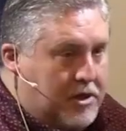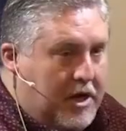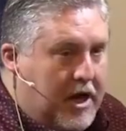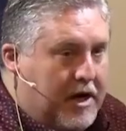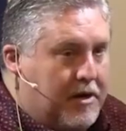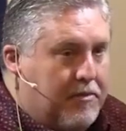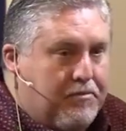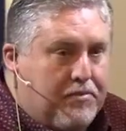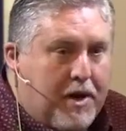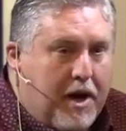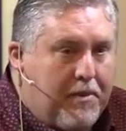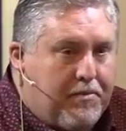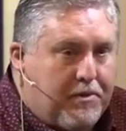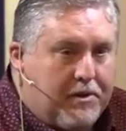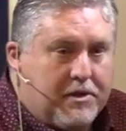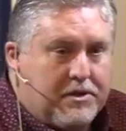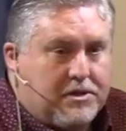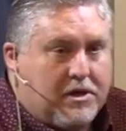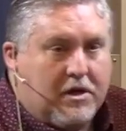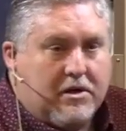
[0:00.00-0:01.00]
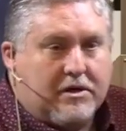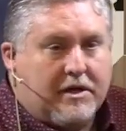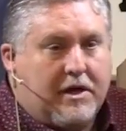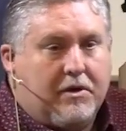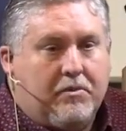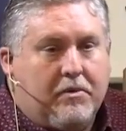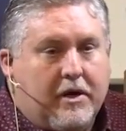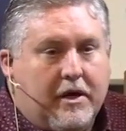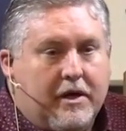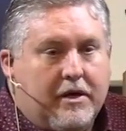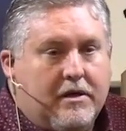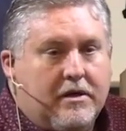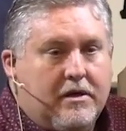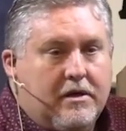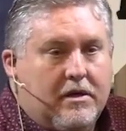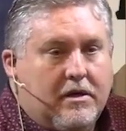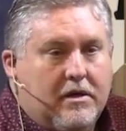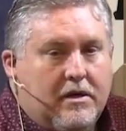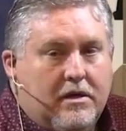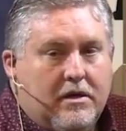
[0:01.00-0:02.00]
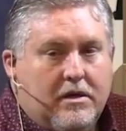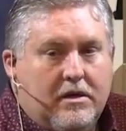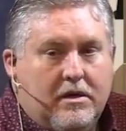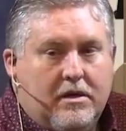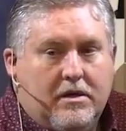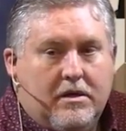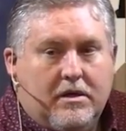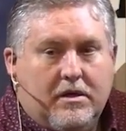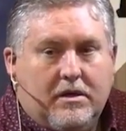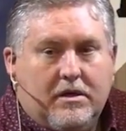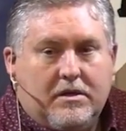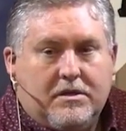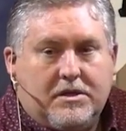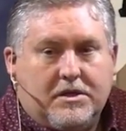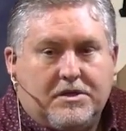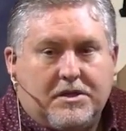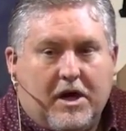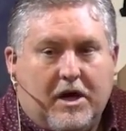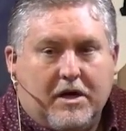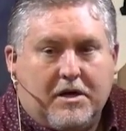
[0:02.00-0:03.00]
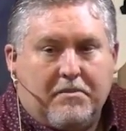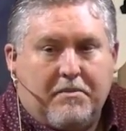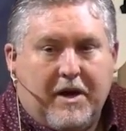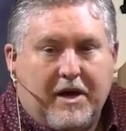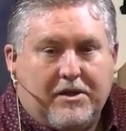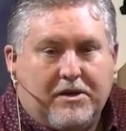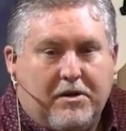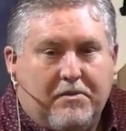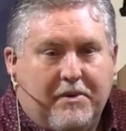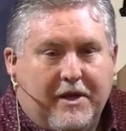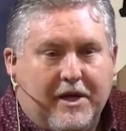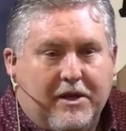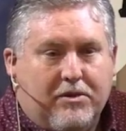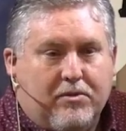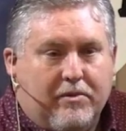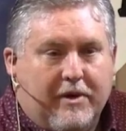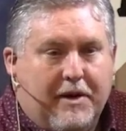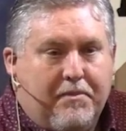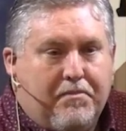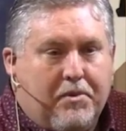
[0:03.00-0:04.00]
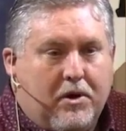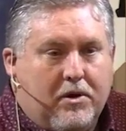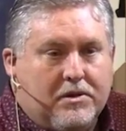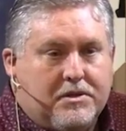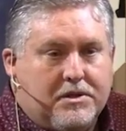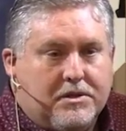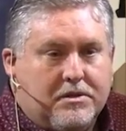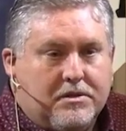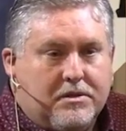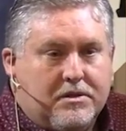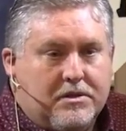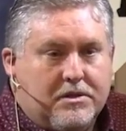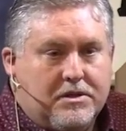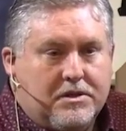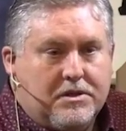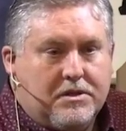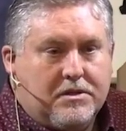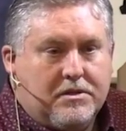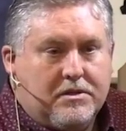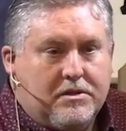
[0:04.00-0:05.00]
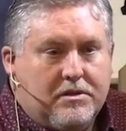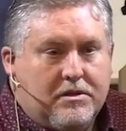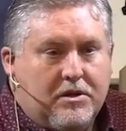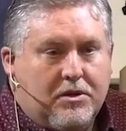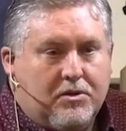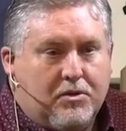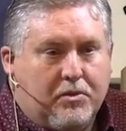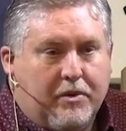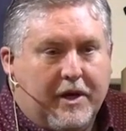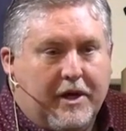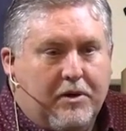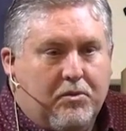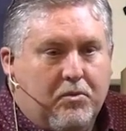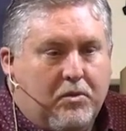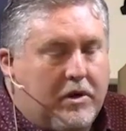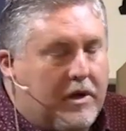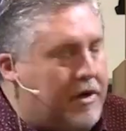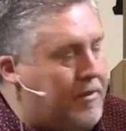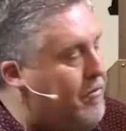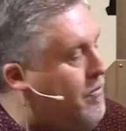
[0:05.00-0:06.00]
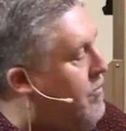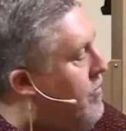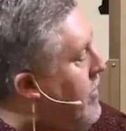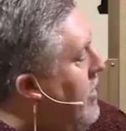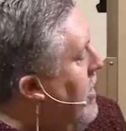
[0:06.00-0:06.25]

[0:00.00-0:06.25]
not improper to talk that way, to talk about there being three persons three and one.